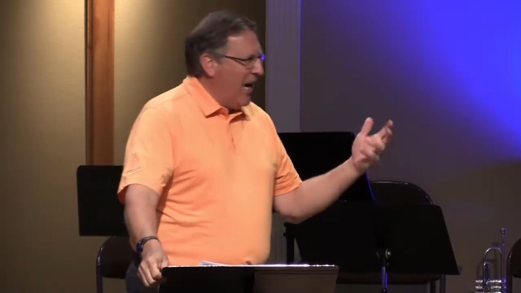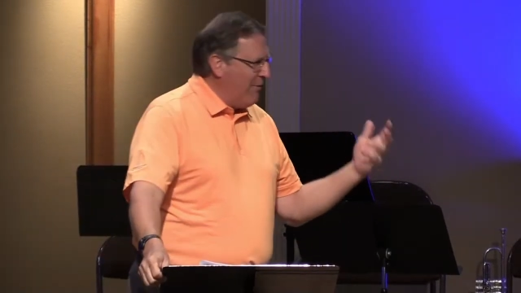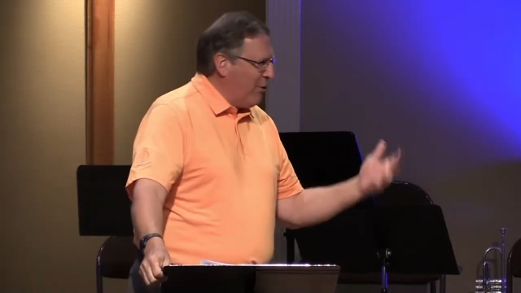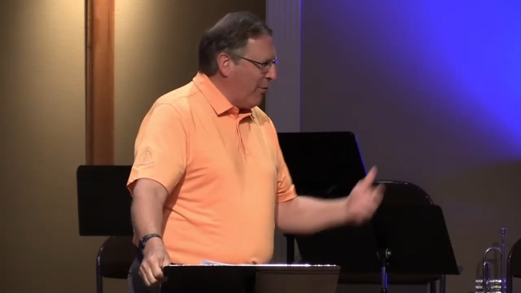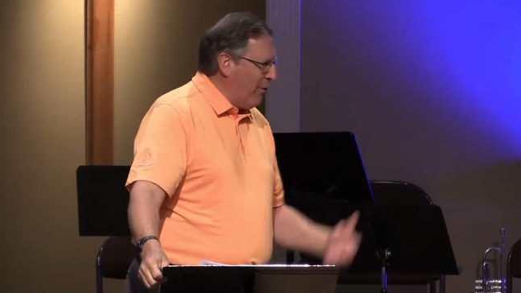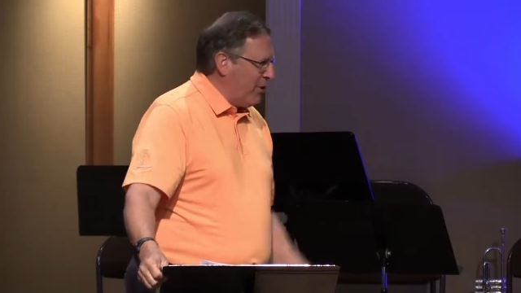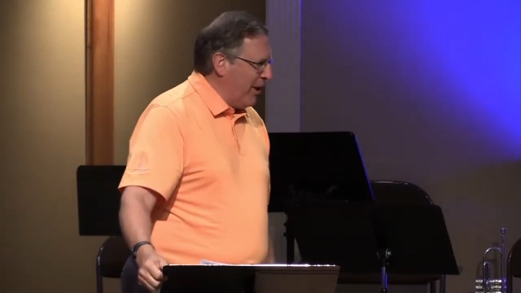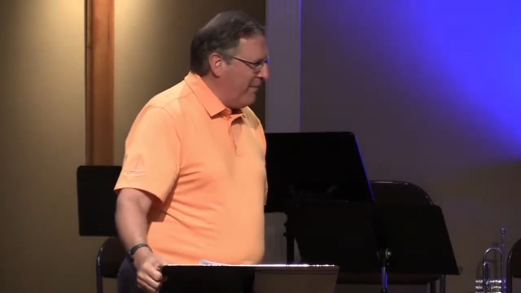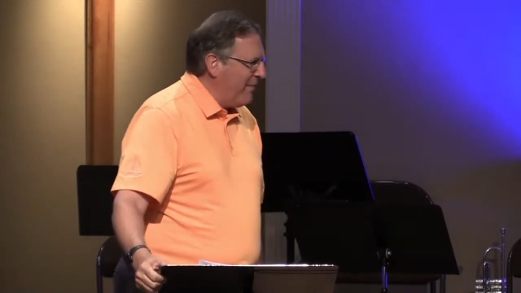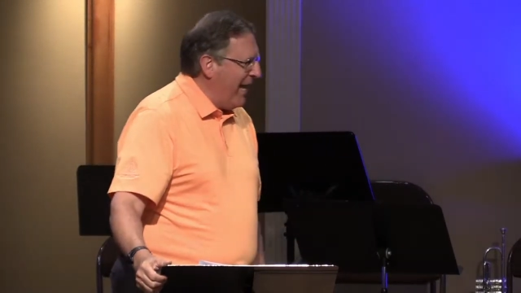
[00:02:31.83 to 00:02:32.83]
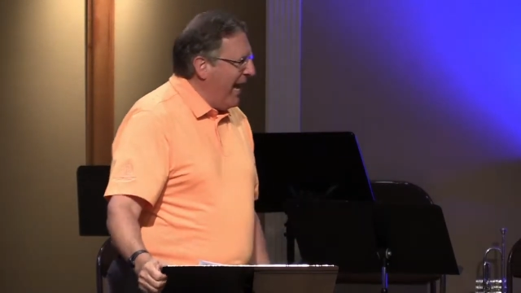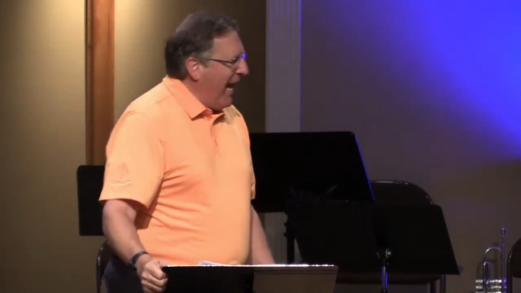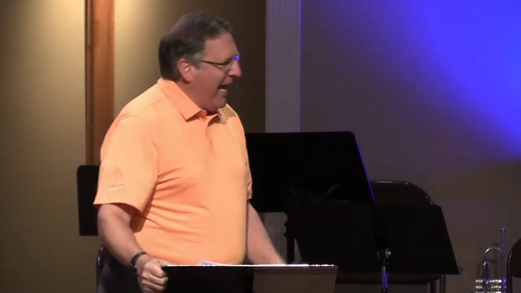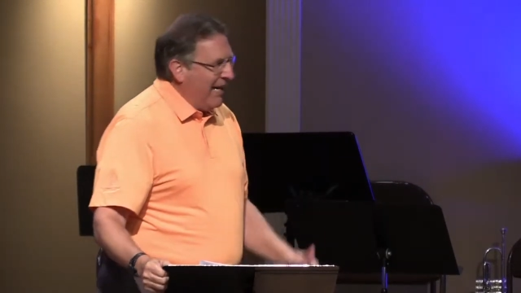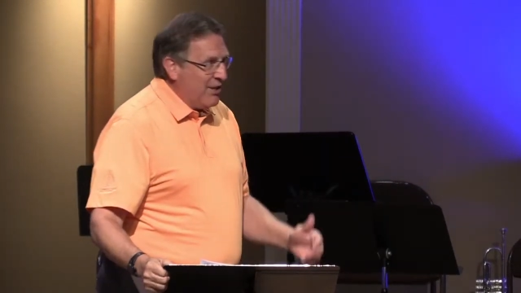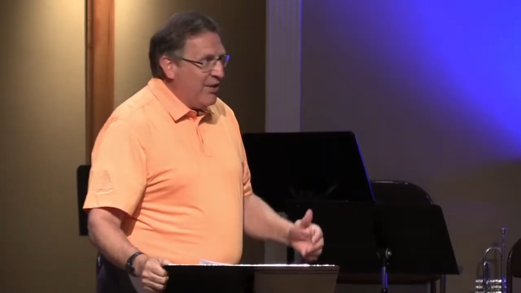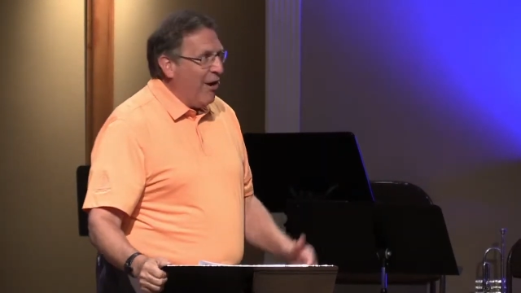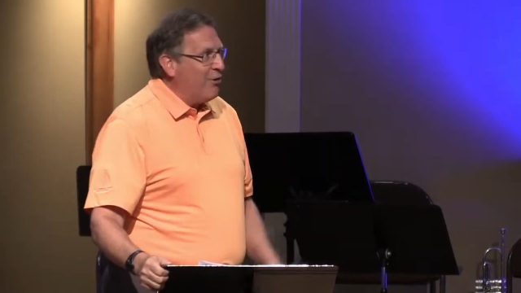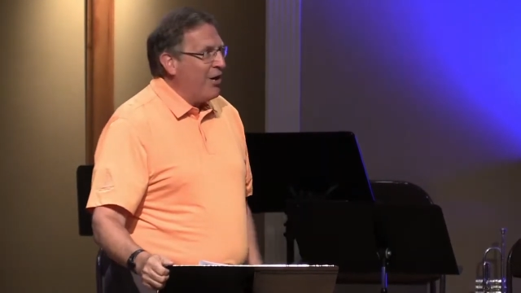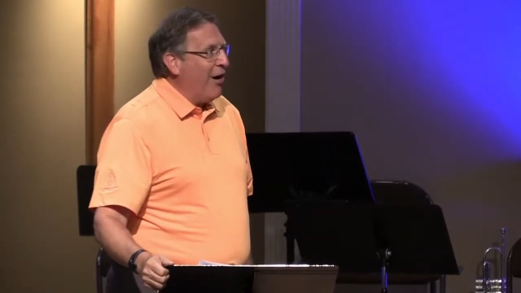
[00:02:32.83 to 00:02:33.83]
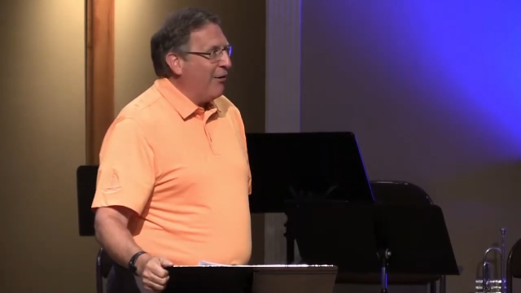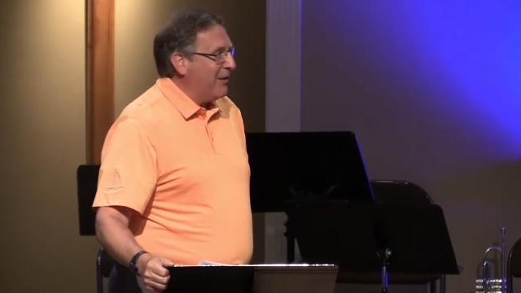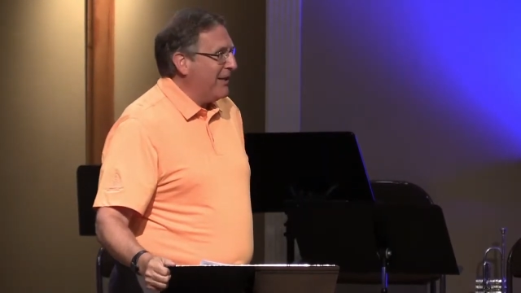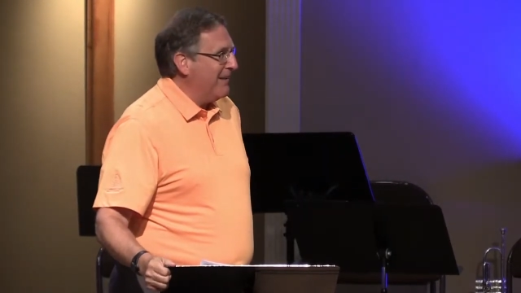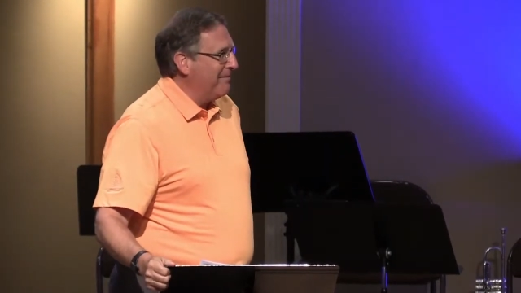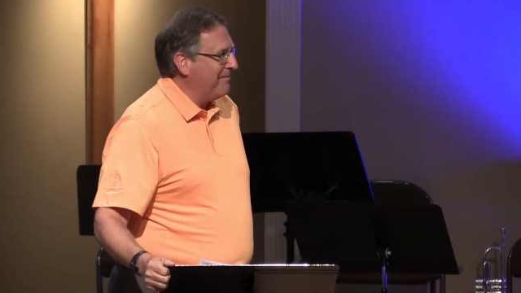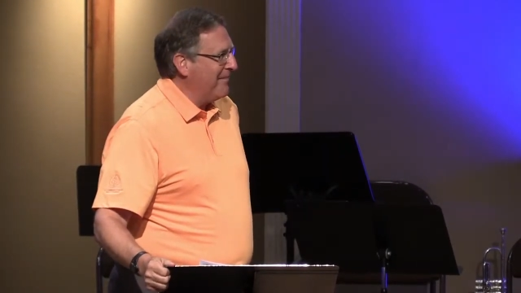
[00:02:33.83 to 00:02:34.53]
of Jerusalem, and it's no joke.